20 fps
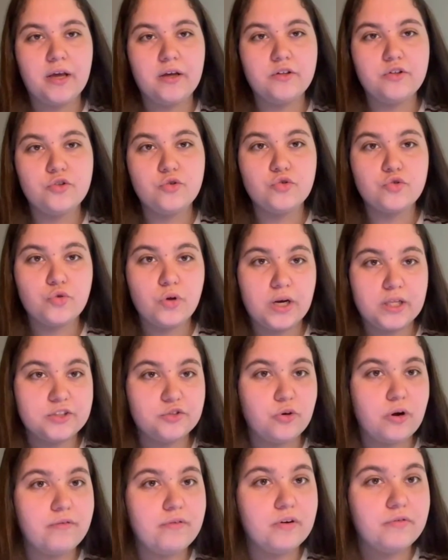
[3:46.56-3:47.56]
usually
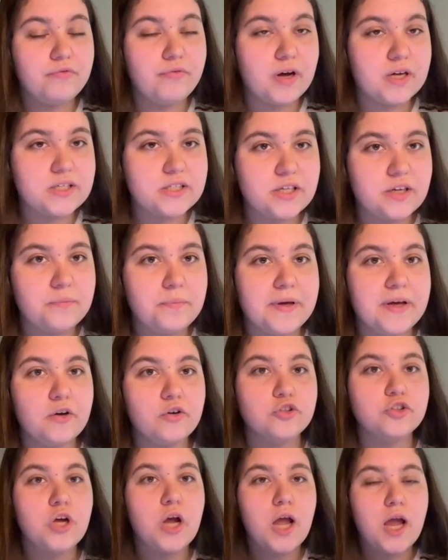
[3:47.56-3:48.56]
travel faster
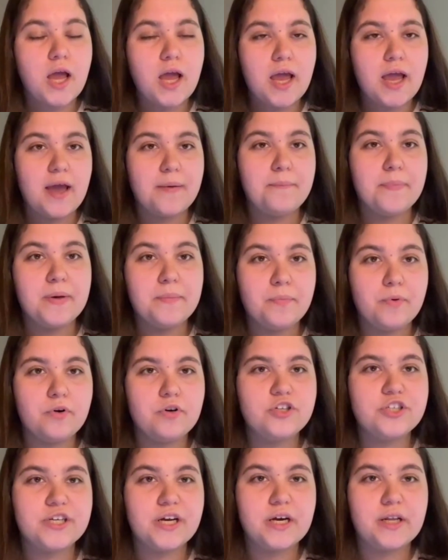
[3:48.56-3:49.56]
because people
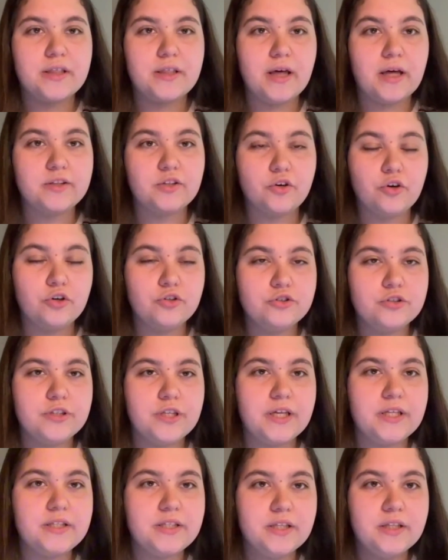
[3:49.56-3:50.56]
share that
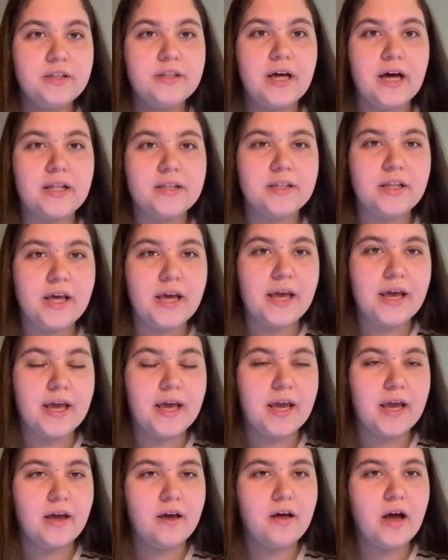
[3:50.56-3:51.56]
content that
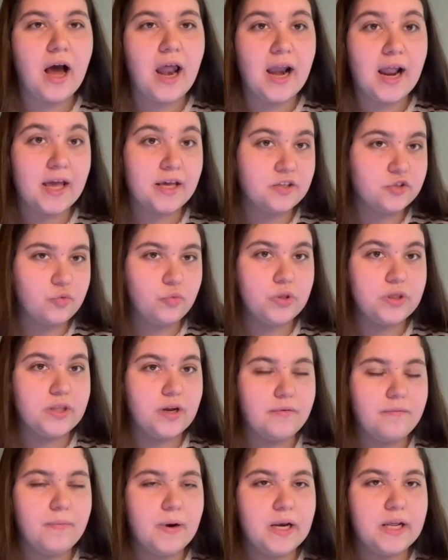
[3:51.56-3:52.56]
aligns with
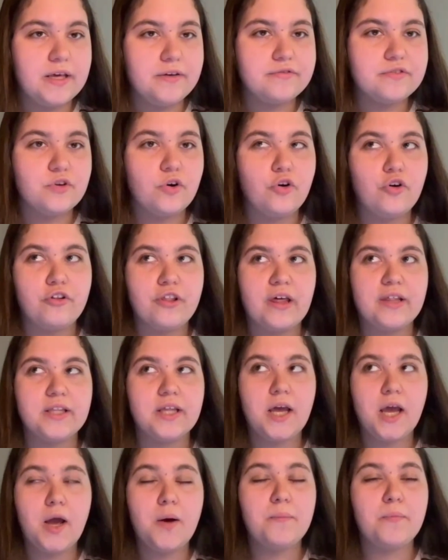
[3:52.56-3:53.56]
their beliefs or that
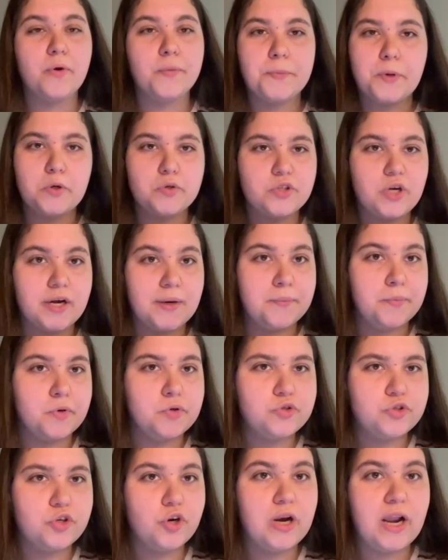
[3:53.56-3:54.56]
provokes an
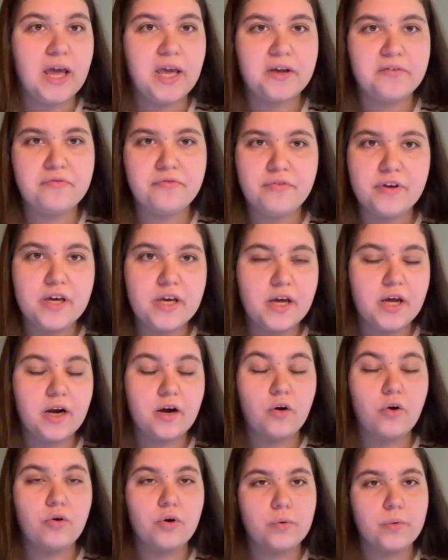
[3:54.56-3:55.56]
emotion like
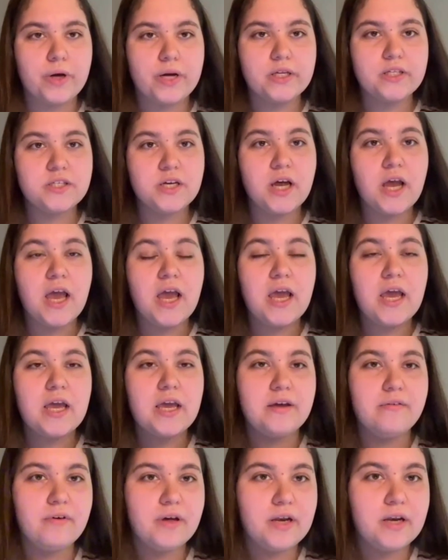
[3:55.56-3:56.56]
fear or rage,
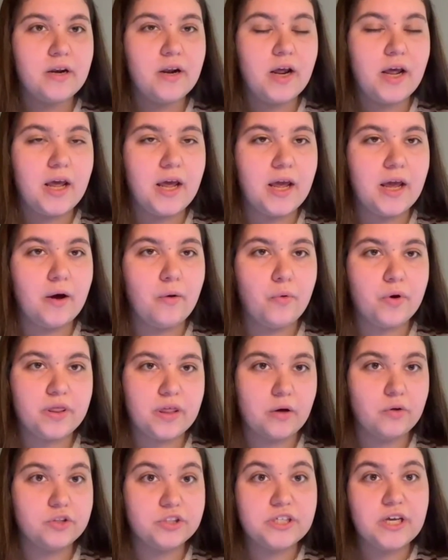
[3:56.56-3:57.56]
even
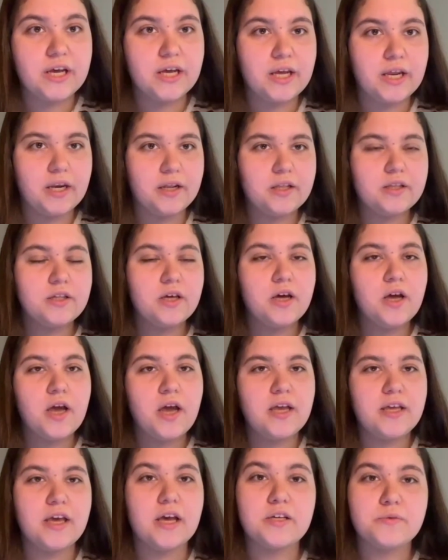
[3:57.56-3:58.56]
without checking it,
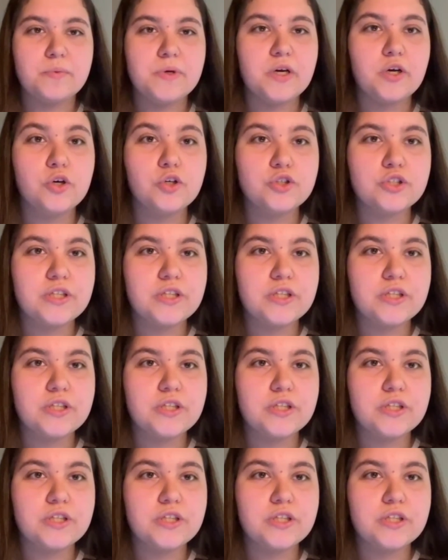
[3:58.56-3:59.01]
just because